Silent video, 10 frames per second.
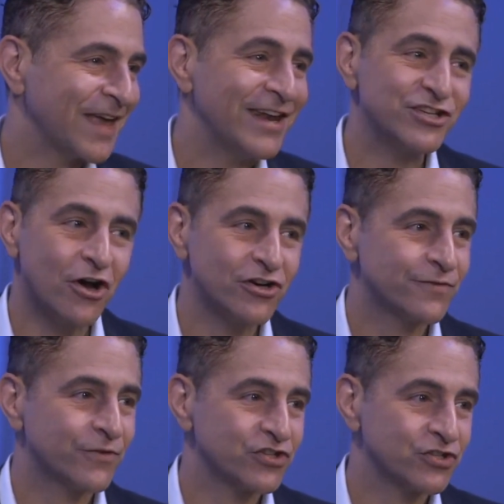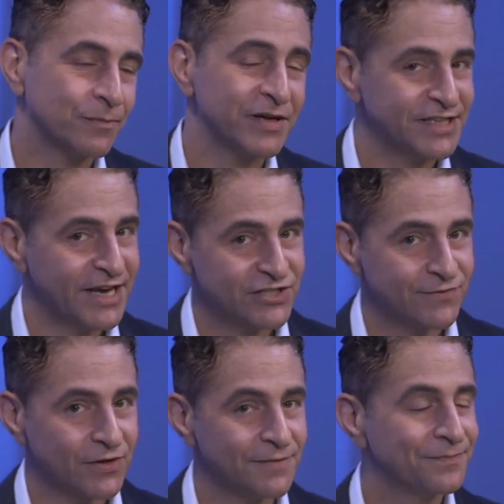And he's controversial, but
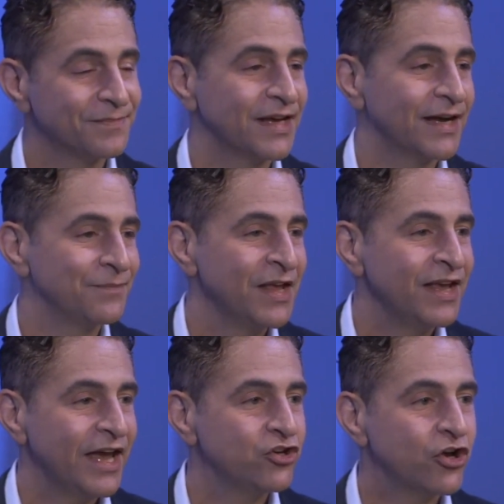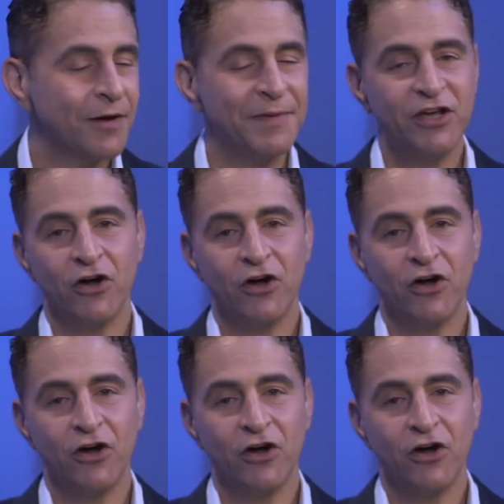tasteful. Yeah. And you got to be